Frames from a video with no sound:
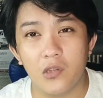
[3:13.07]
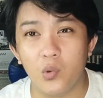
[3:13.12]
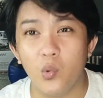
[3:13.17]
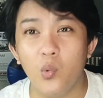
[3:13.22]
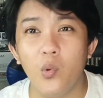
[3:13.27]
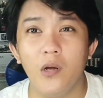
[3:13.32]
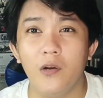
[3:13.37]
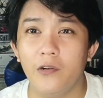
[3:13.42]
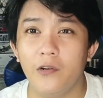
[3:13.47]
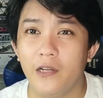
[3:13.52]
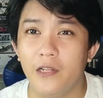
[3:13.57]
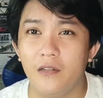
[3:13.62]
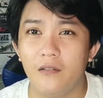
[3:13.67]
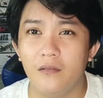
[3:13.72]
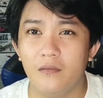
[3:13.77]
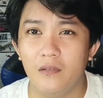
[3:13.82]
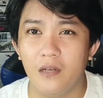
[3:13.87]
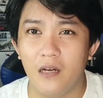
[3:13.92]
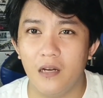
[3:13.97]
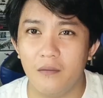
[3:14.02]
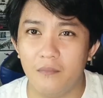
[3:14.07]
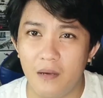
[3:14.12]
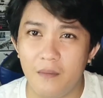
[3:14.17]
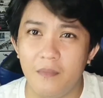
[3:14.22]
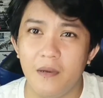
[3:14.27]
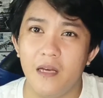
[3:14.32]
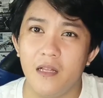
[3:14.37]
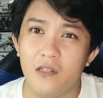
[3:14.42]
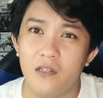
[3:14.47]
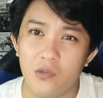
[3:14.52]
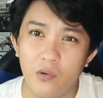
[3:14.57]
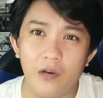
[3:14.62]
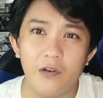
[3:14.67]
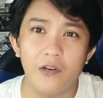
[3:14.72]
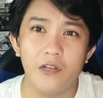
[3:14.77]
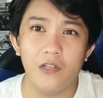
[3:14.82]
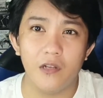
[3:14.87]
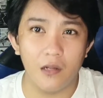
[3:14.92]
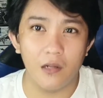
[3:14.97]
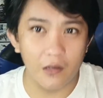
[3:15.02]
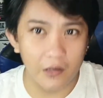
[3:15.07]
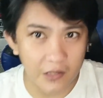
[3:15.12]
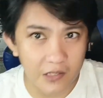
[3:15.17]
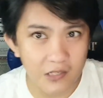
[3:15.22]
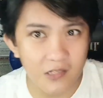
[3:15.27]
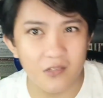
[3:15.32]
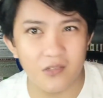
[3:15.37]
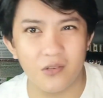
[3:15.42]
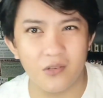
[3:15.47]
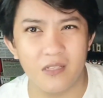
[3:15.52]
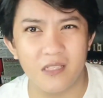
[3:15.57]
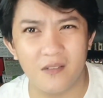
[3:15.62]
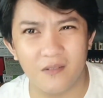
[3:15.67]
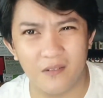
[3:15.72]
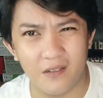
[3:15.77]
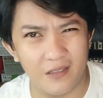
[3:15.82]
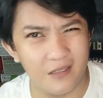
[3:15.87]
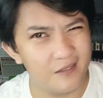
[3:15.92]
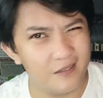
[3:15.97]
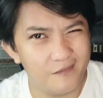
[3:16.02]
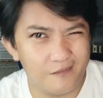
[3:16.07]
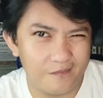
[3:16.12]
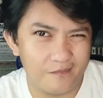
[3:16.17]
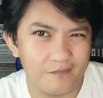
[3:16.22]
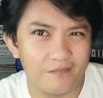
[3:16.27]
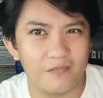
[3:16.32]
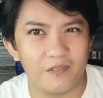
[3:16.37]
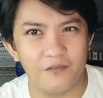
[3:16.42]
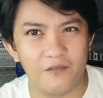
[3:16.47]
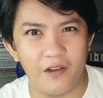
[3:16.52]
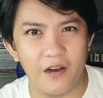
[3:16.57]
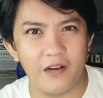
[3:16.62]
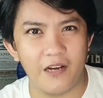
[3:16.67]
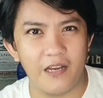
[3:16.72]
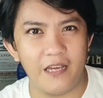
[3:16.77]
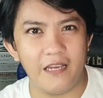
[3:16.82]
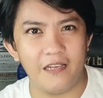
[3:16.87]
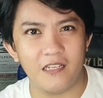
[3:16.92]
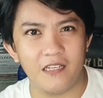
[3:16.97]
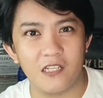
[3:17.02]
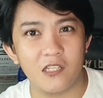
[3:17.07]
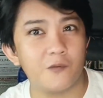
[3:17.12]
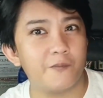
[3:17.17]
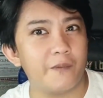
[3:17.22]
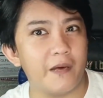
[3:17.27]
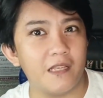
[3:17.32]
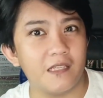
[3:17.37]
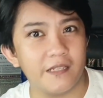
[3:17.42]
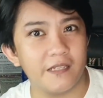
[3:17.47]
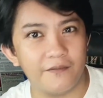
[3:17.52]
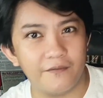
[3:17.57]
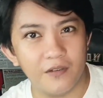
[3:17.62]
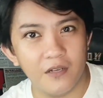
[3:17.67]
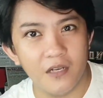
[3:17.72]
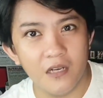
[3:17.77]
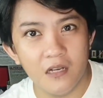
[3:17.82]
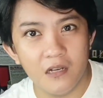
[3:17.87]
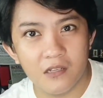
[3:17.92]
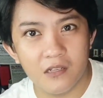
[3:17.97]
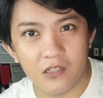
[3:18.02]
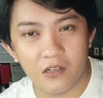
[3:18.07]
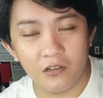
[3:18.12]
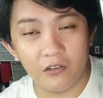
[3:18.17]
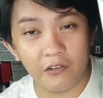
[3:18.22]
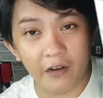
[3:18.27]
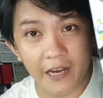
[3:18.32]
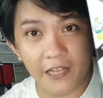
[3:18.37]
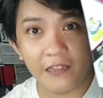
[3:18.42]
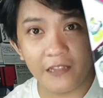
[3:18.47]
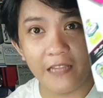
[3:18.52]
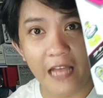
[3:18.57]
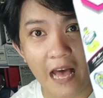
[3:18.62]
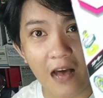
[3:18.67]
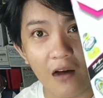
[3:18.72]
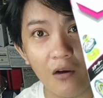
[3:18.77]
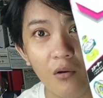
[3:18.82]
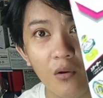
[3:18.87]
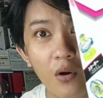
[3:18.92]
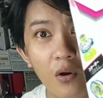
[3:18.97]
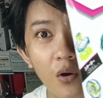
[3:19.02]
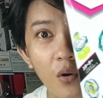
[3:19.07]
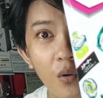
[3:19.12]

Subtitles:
200, maybe $200. So it's very expensive. So right now,